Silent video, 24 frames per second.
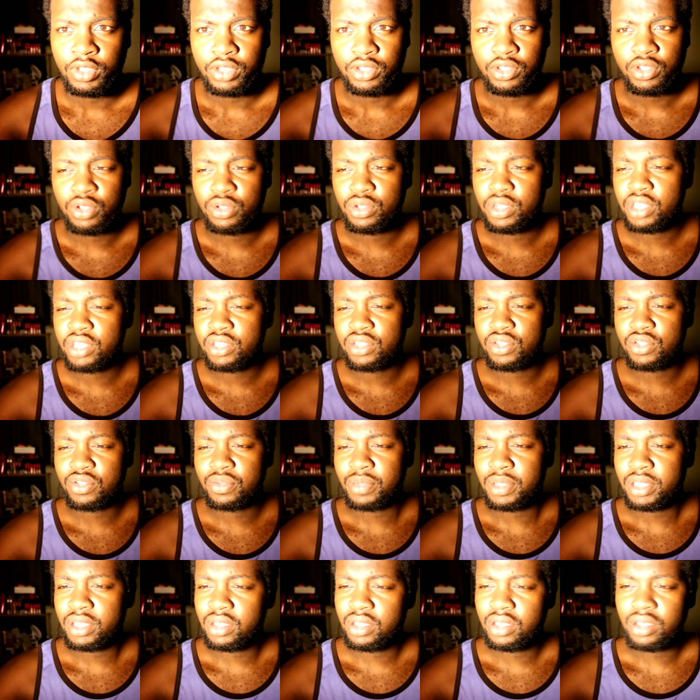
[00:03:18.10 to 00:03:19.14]
So this is
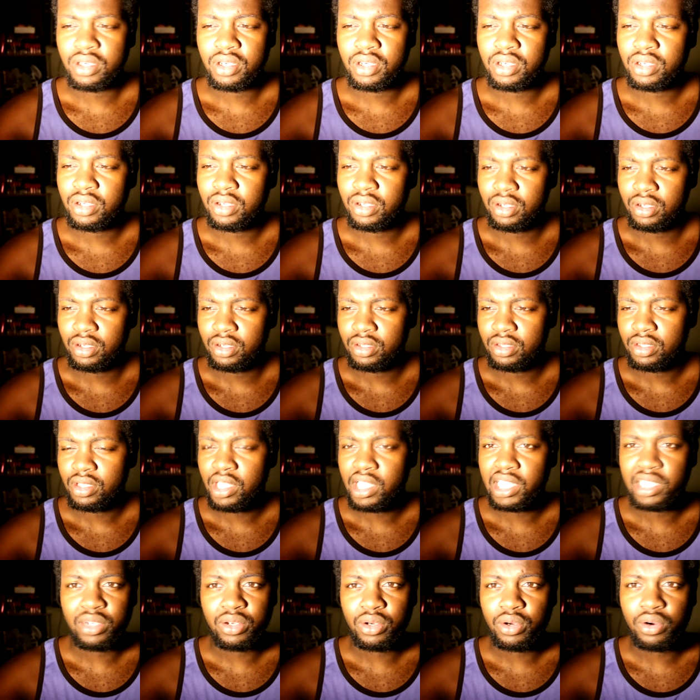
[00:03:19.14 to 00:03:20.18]
with that
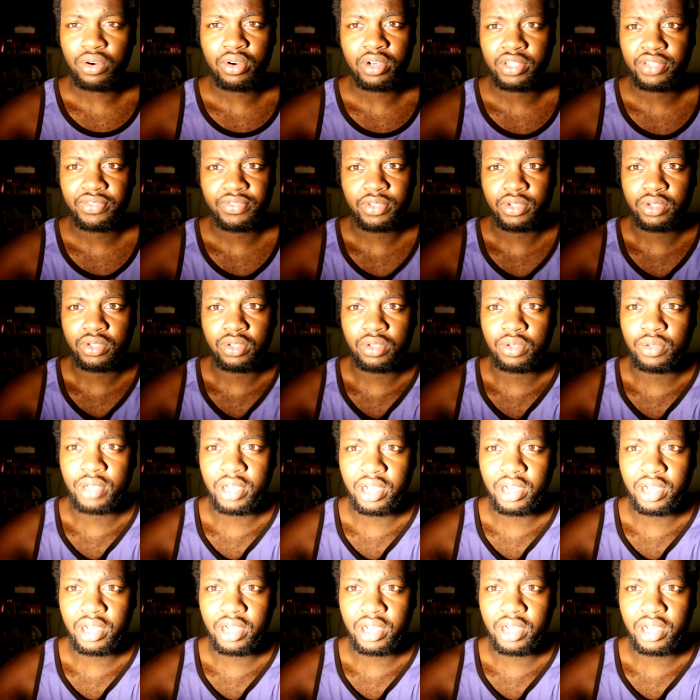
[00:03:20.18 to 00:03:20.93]
little orange filter or